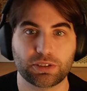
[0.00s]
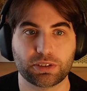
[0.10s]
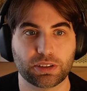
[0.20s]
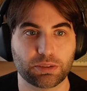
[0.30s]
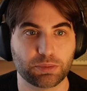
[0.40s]

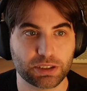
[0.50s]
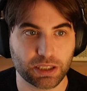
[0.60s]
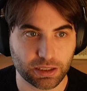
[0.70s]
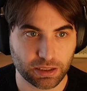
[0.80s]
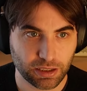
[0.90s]
Let me
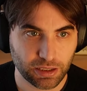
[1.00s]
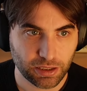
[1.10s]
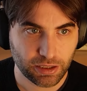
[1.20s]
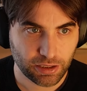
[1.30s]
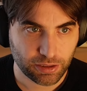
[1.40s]
check,
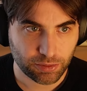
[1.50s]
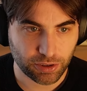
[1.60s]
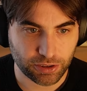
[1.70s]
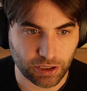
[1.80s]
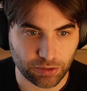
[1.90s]

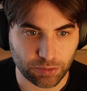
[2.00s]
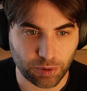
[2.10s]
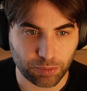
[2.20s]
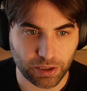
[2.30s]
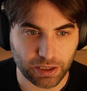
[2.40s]
because I
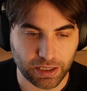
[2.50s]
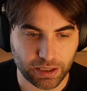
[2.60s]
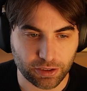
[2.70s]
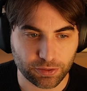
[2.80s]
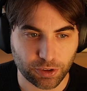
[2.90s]
remember like
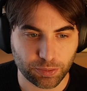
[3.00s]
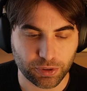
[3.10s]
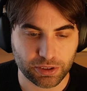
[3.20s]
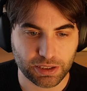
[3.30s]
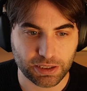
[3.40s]
on
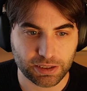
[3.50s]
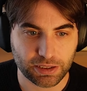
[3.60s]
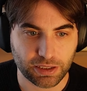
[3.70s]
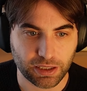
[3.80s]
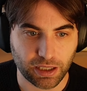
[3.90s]
4.6
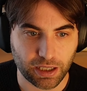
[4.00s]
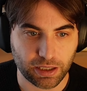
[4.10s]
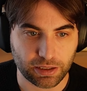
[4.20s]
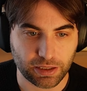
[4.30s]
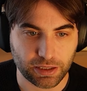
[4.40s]
there are
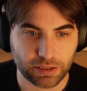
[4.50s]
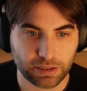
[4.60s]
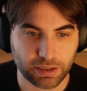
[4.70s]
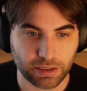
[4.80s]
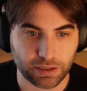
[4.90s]
like
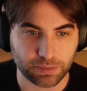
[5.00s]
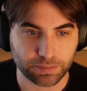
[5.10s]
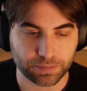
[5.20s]
the